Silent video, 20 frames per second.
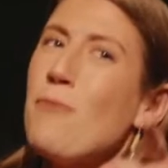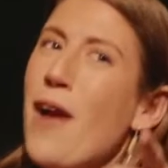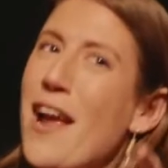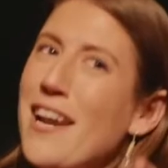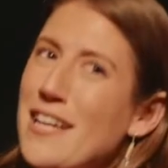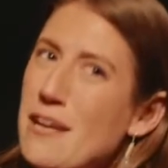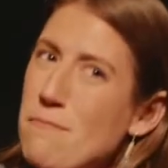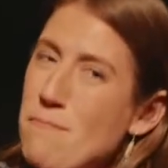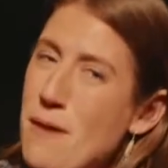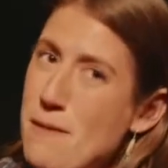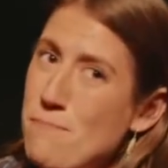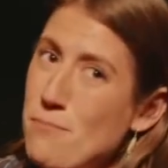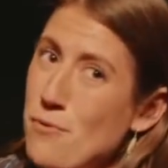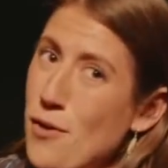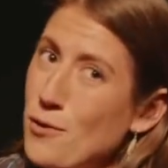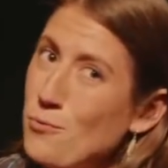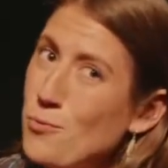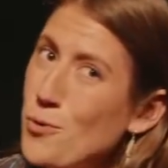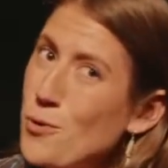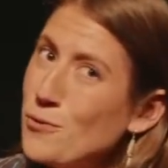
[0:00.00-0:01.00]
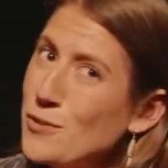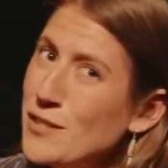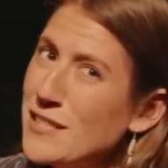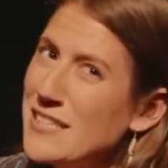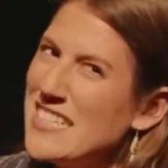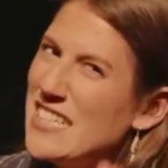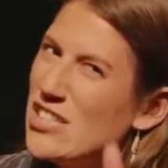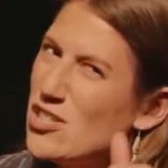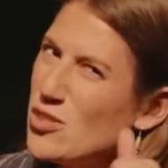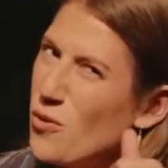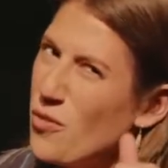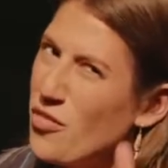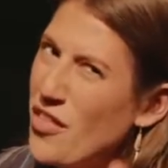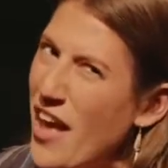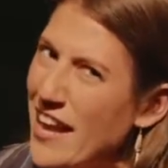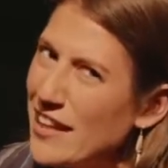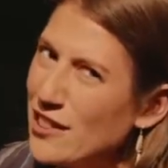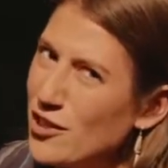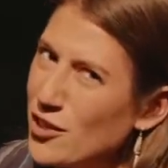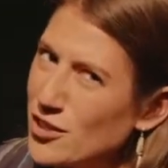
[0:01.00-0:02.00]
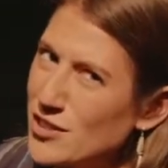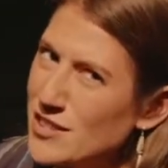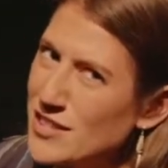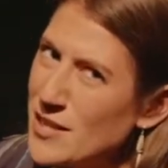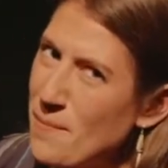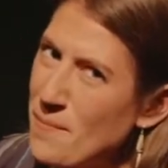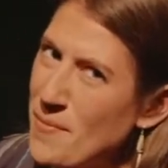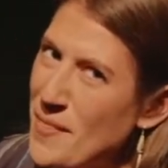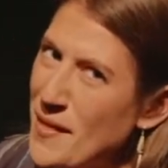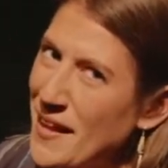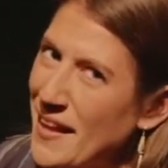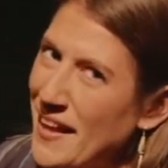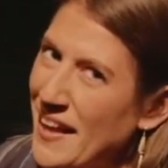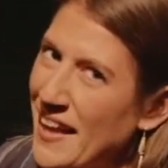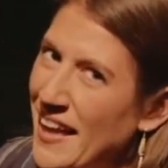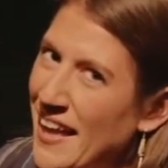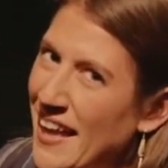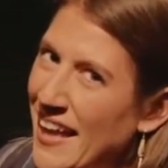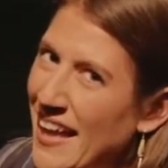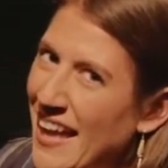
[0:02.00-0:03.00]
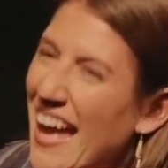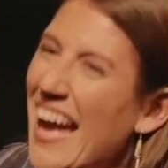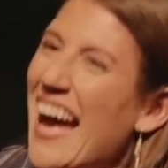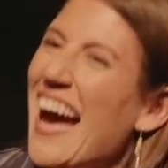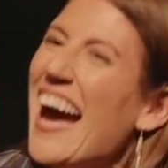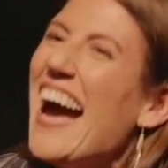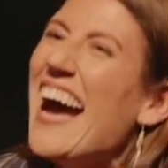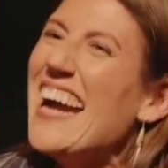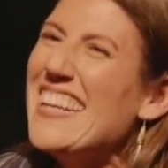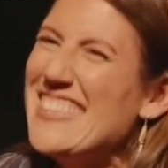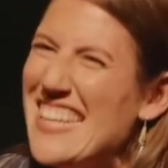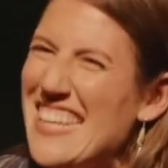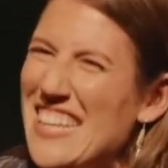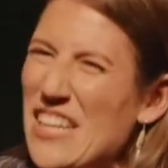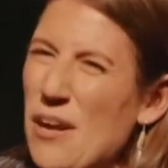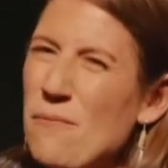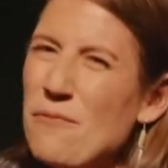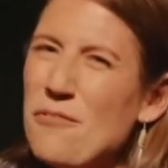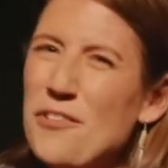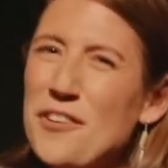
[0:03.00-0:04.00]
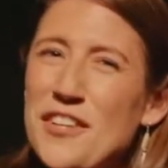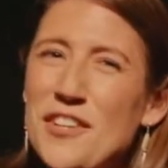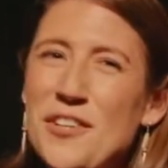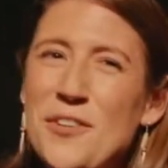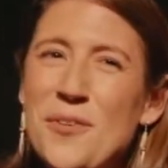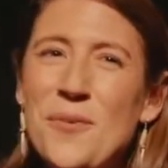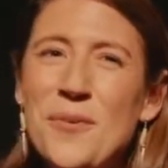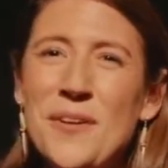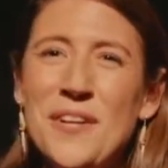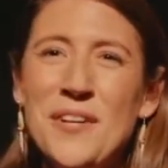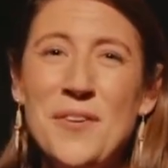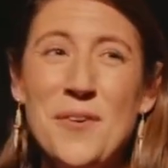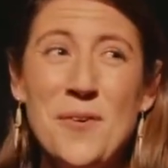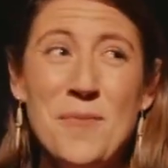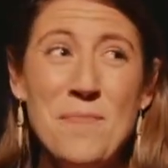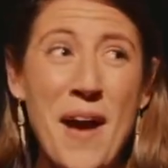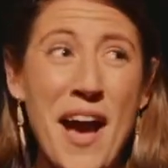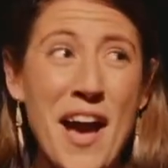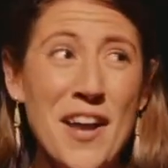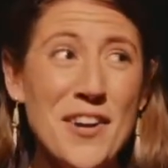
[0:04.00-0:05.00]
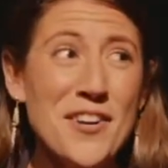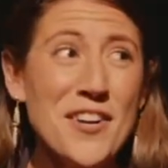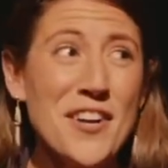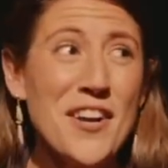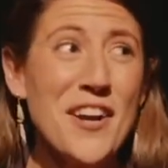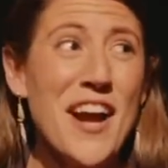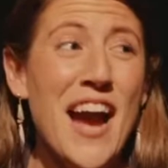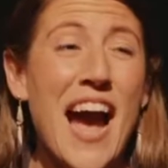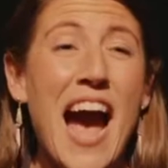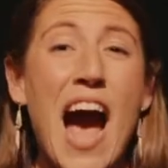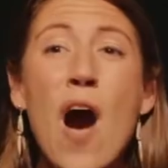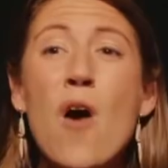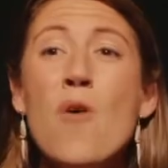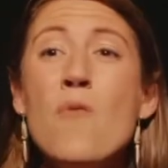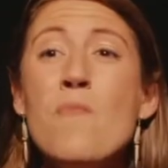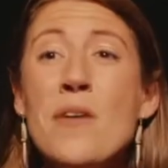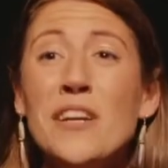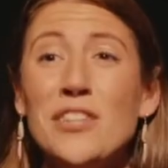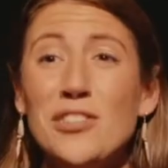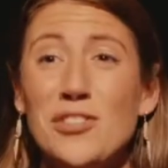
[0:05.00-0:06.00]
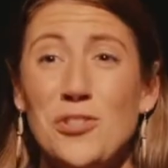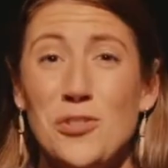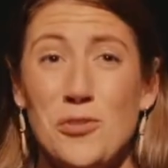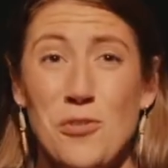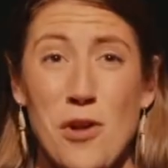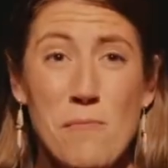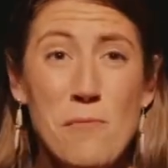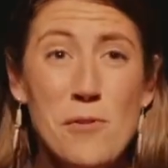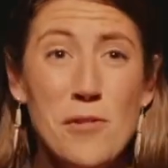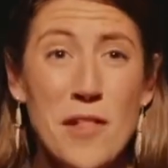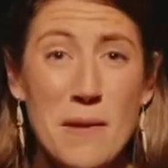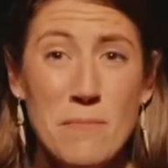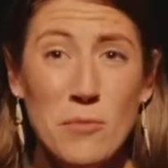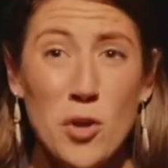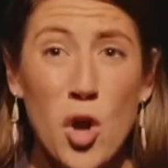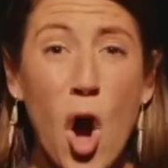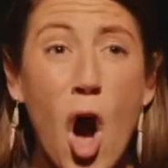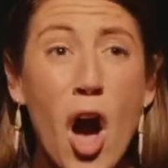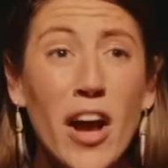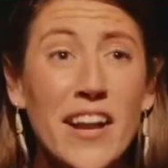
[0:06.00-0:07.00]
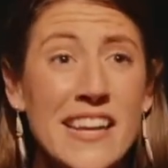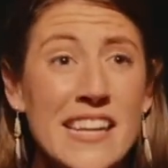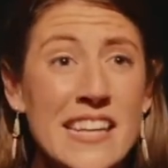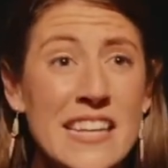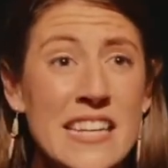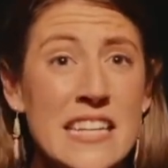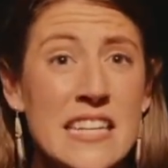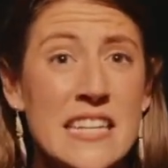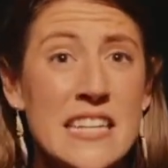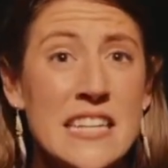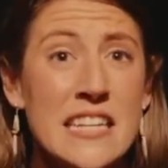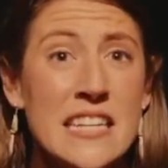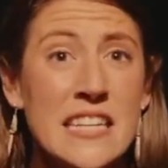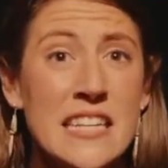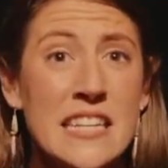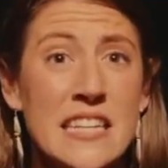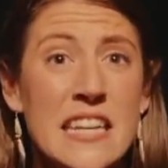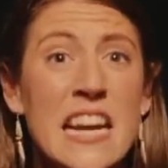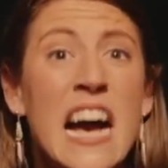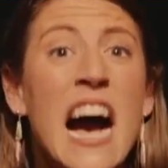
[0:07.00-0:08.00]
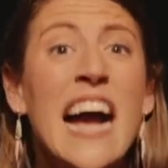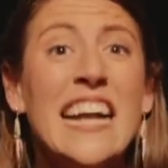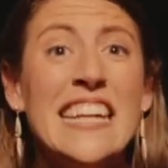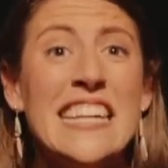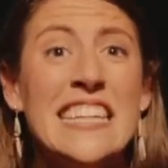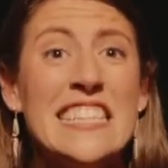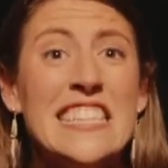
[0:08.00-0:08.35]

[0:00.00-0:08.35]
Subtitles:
writing a paper on Wounded Knee so they learn something, I take comfort in knowing no matter how much trouble I'm caught in, I can